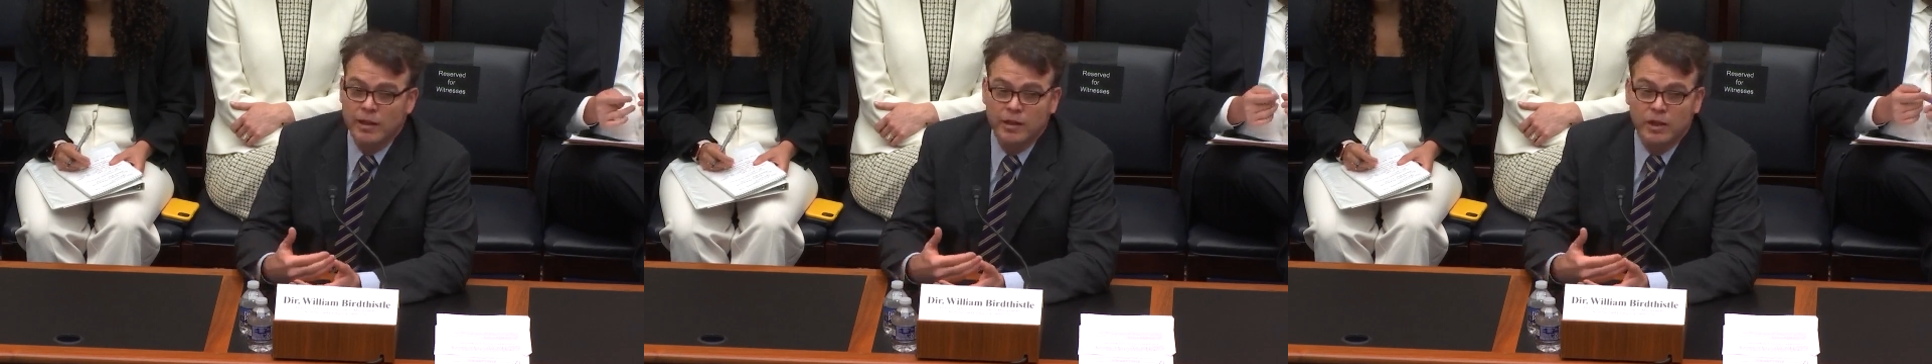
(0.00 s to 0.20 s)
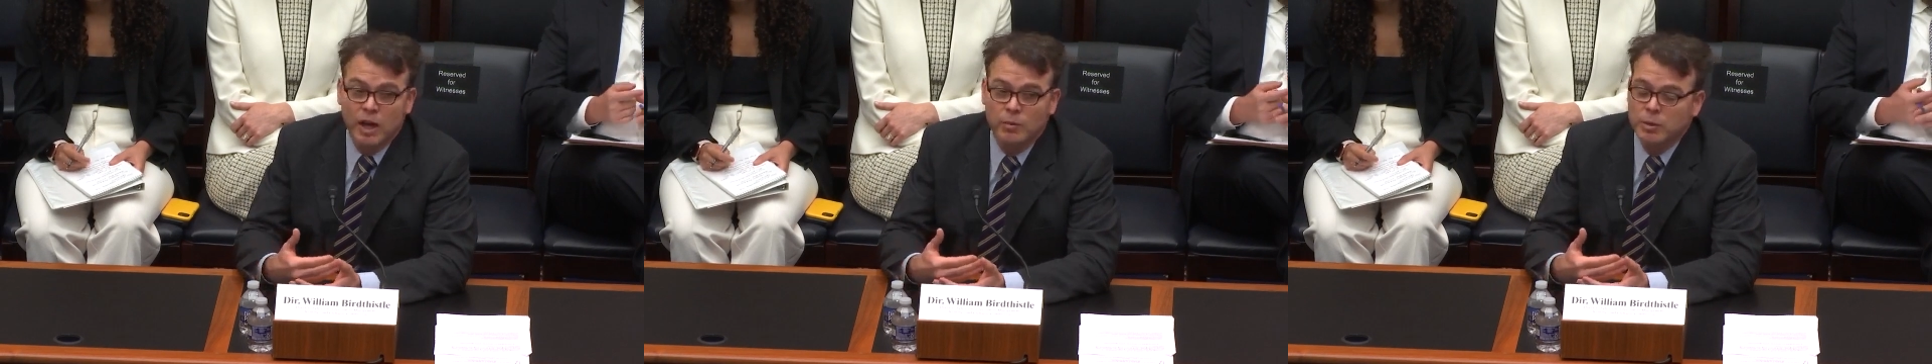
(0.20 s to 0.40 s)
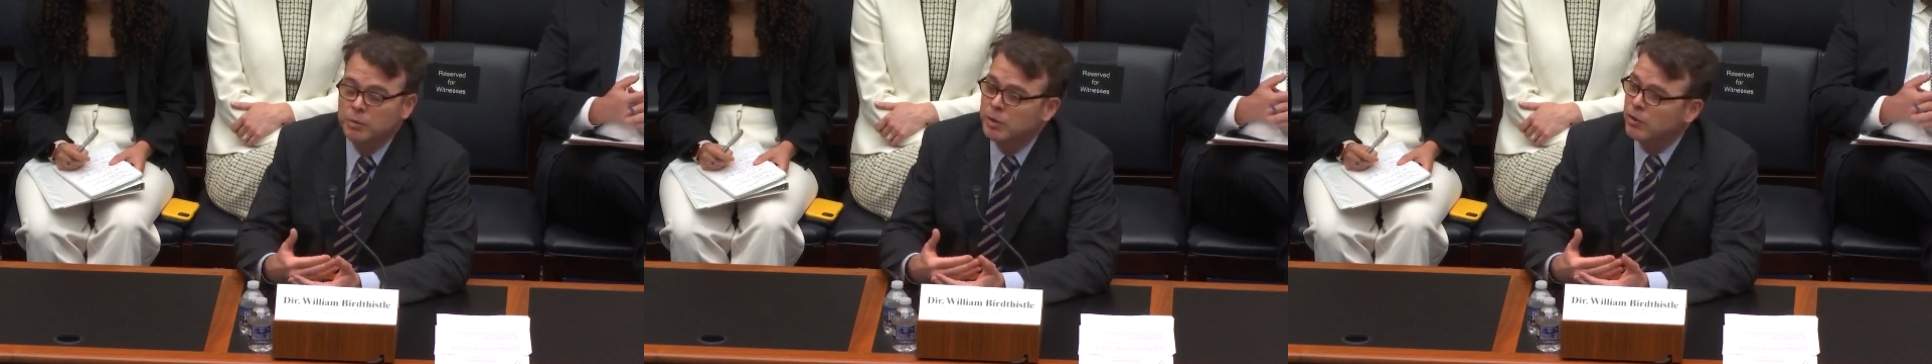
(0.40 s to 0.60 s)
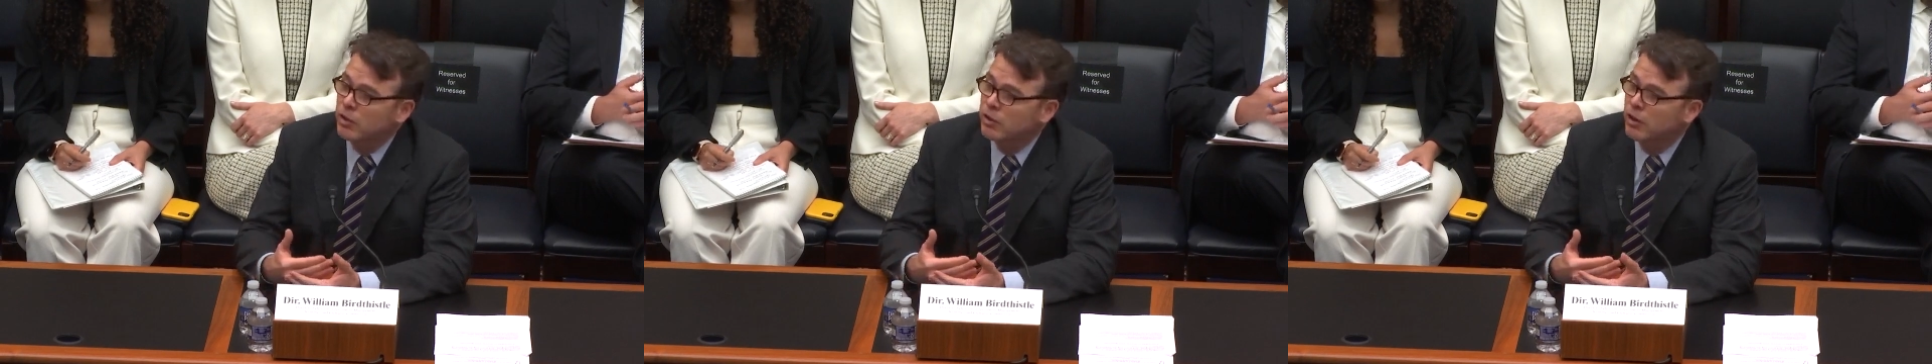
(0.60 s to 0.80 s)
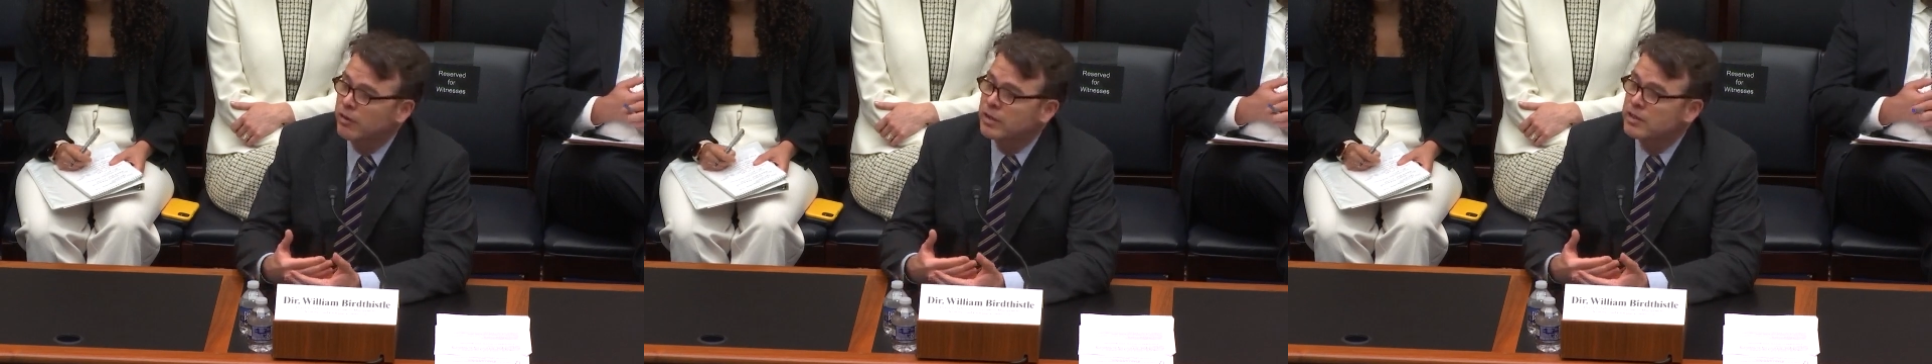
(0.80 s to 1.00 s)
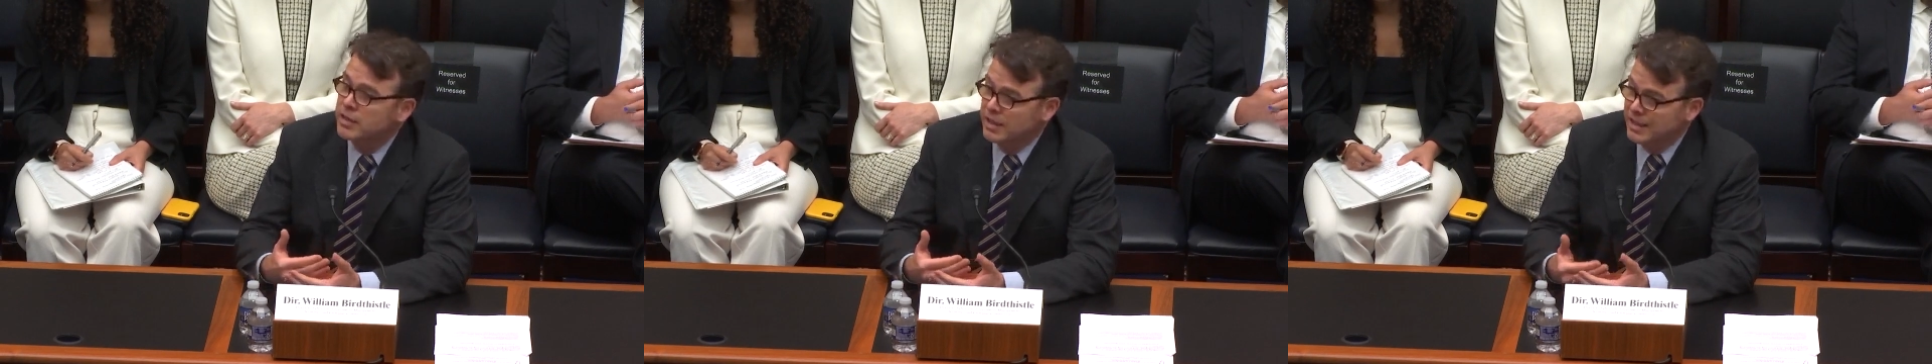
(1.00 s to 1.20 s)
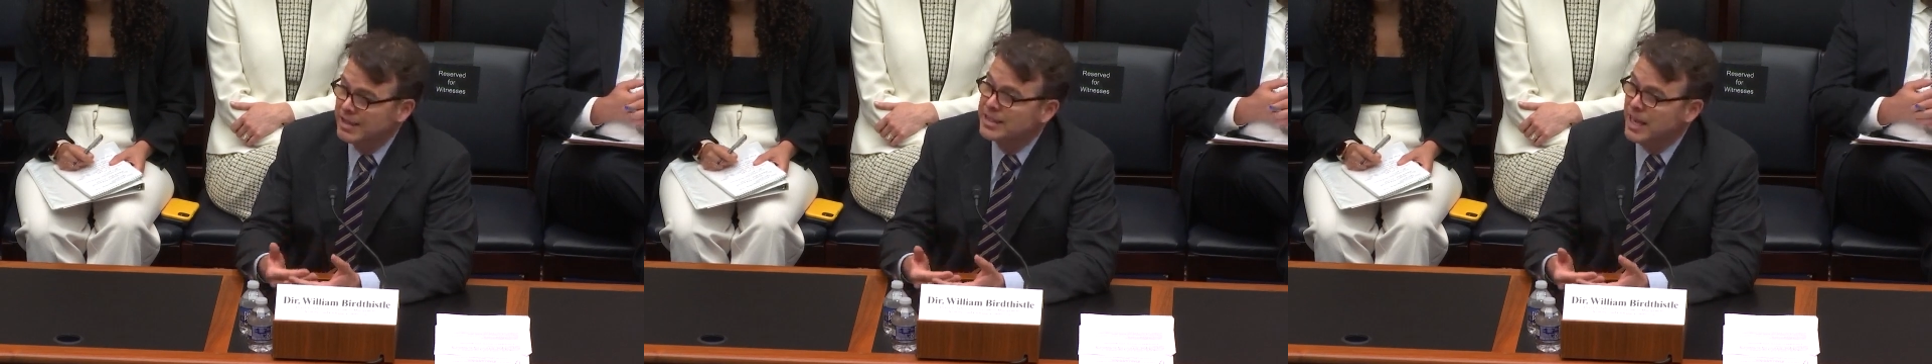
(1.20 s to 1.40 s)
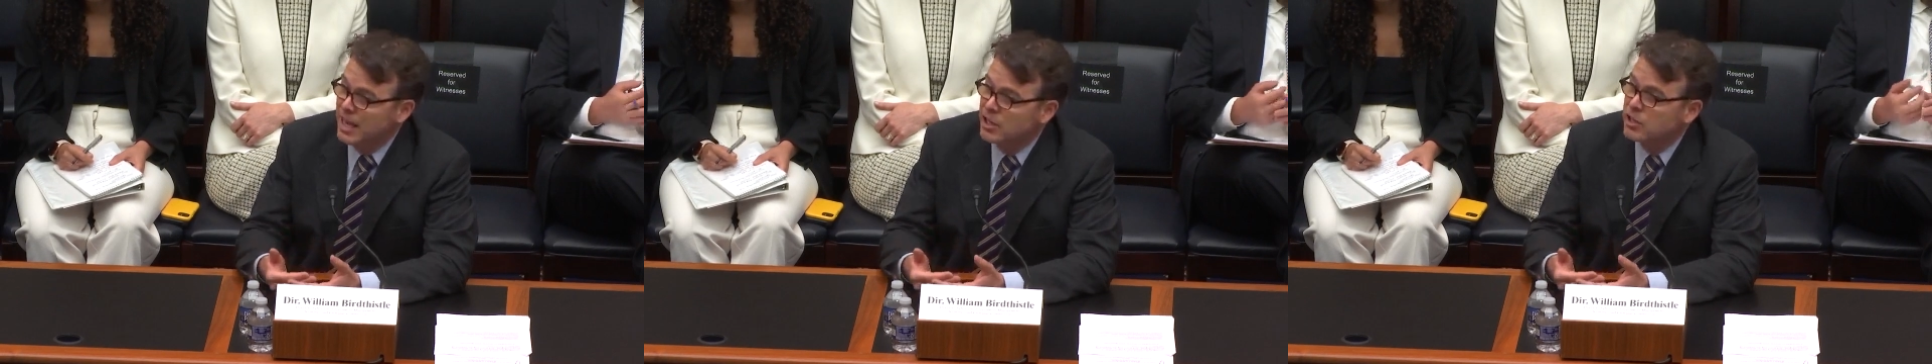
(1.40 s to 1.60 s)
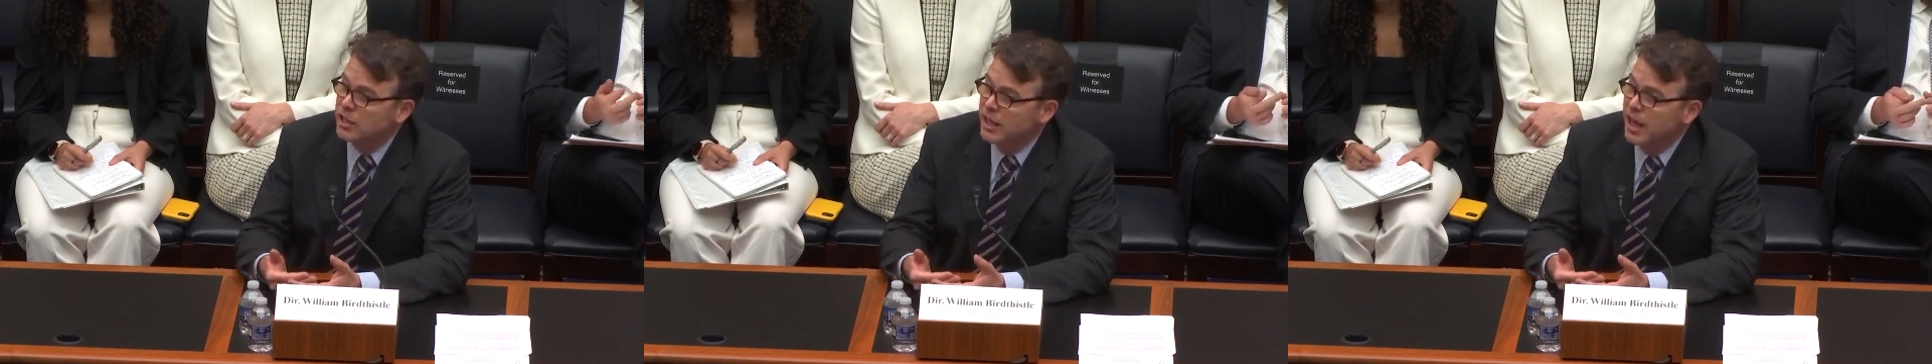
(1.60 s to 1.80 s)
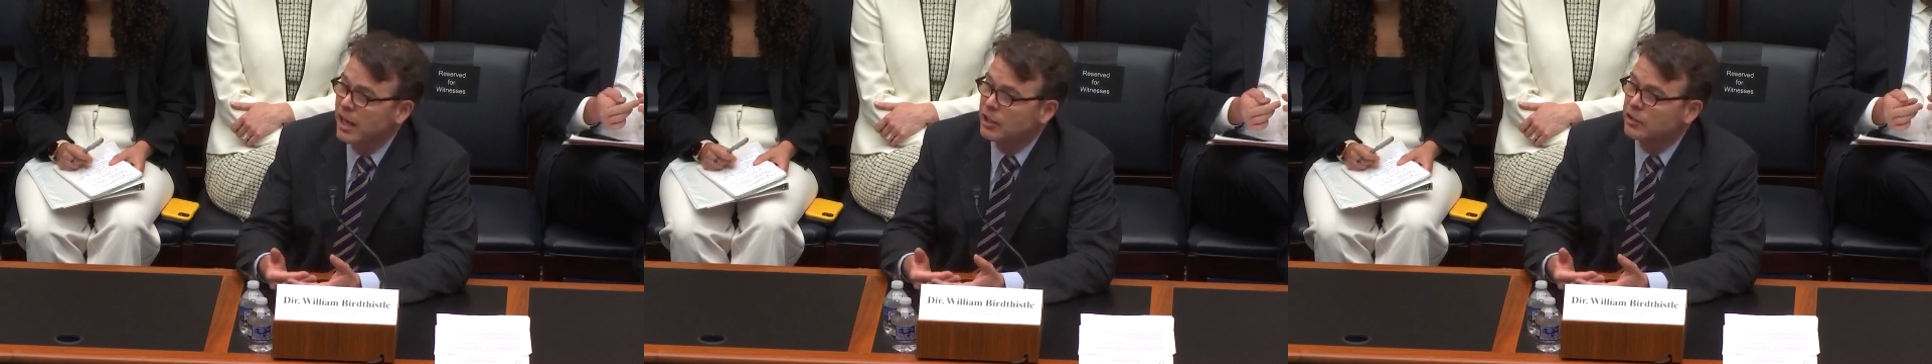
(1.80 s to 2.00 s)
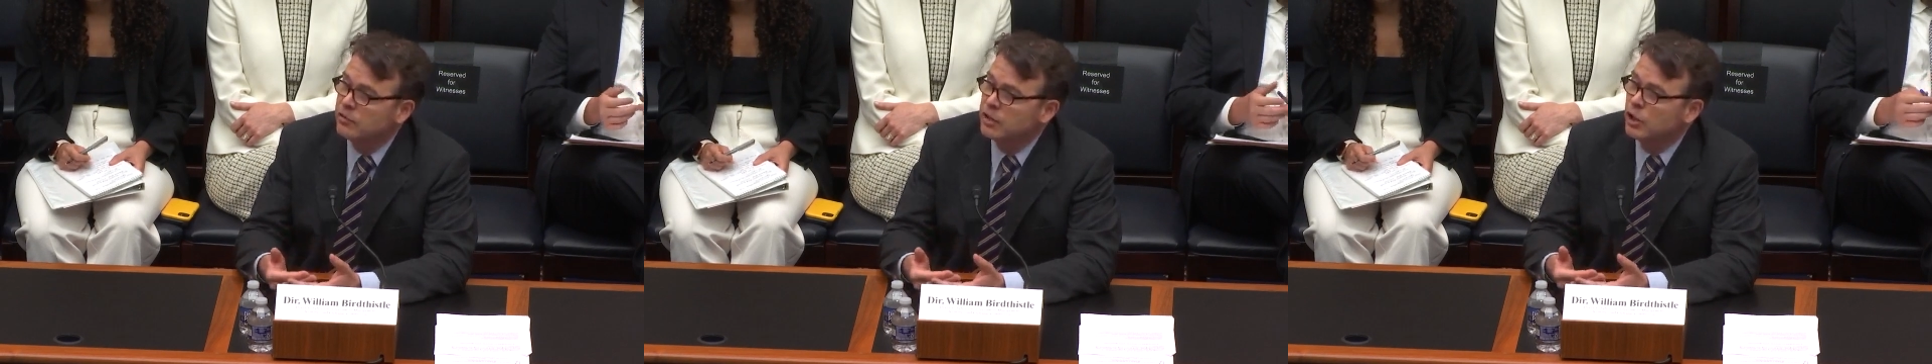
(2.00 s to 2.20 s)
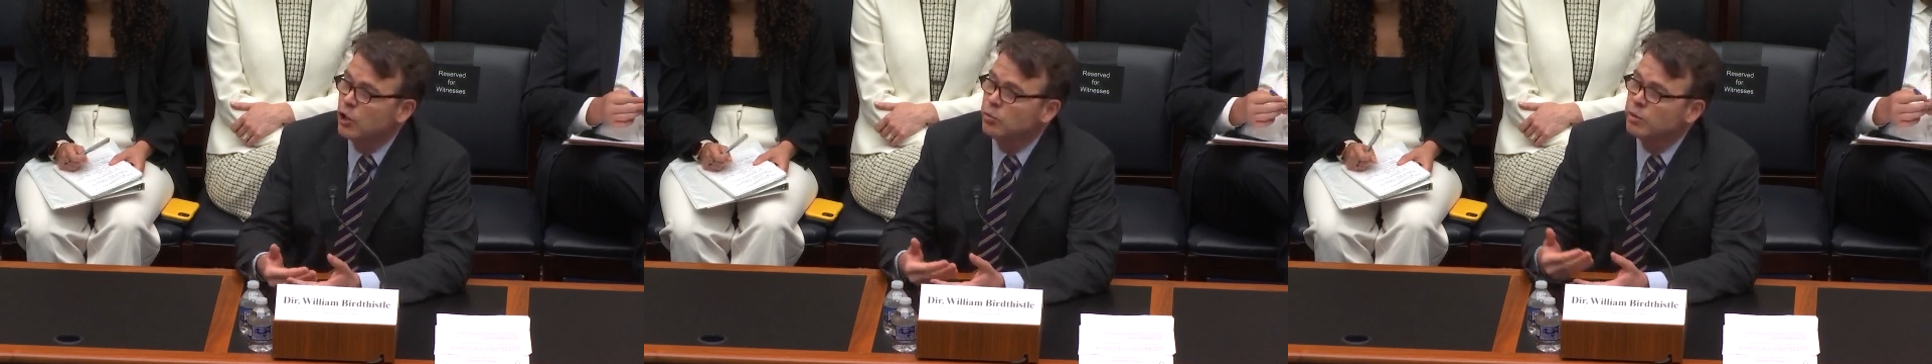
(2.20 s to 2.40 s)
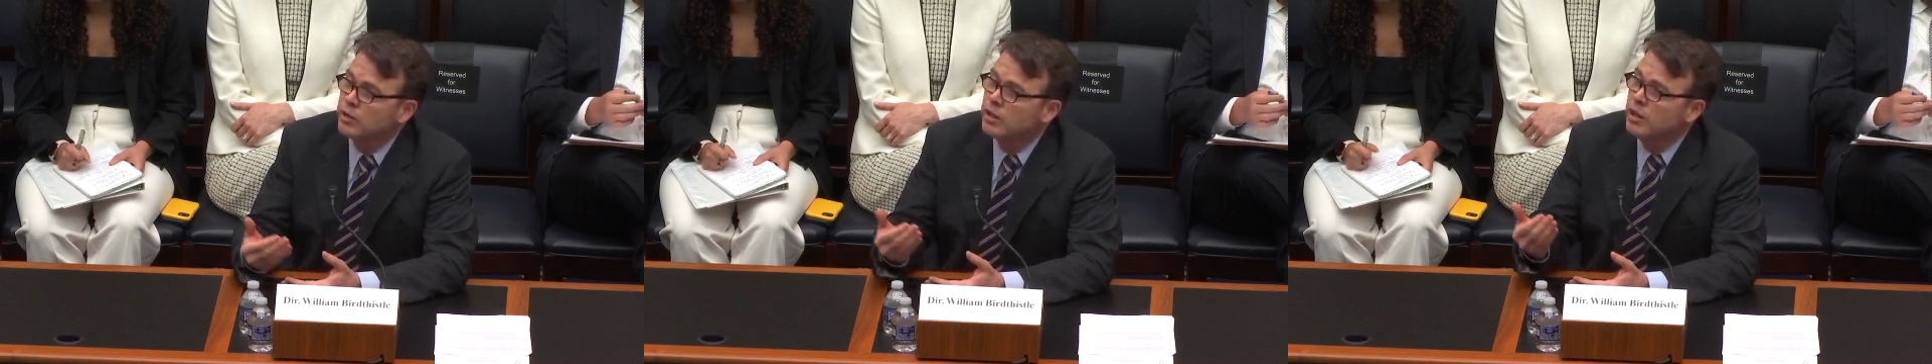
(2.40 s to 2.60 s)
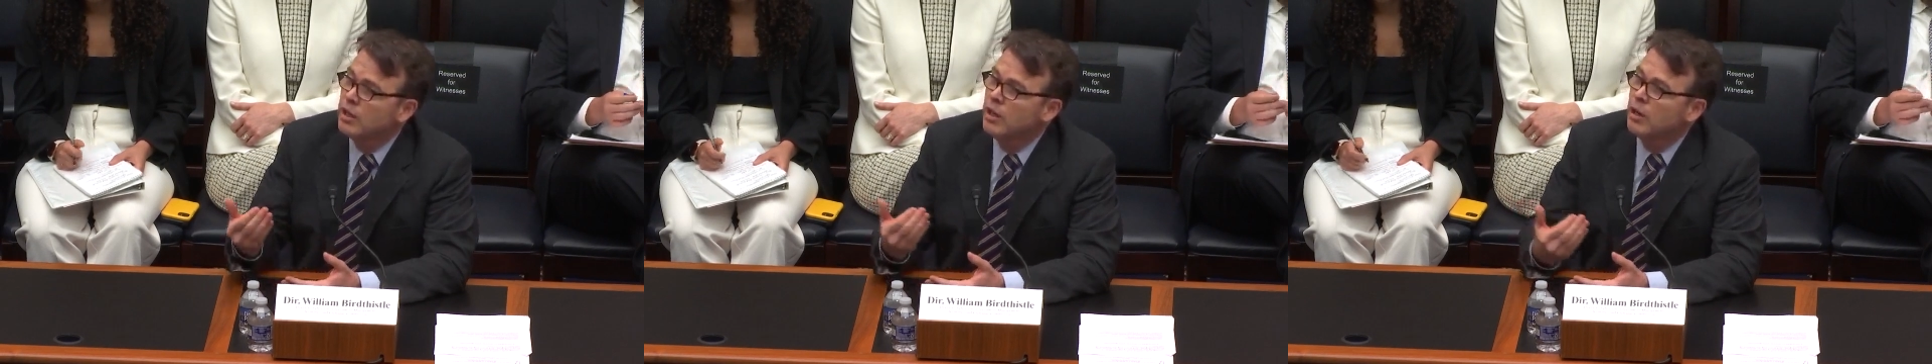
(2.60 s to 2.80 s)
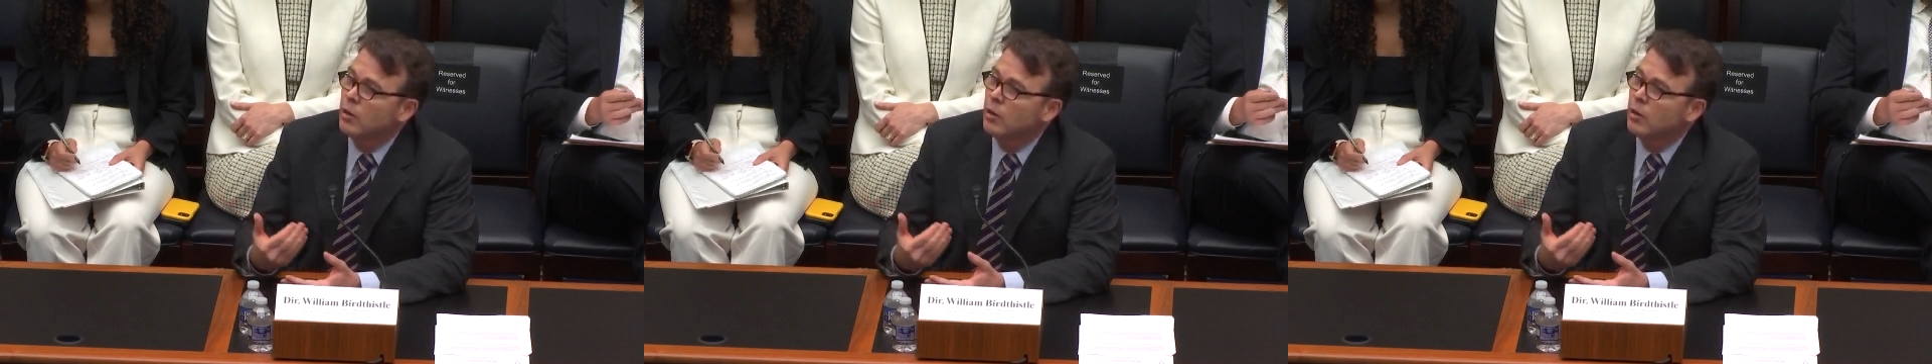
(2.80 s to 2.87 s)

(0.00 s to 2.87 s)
and the comment period on this is actually actively open,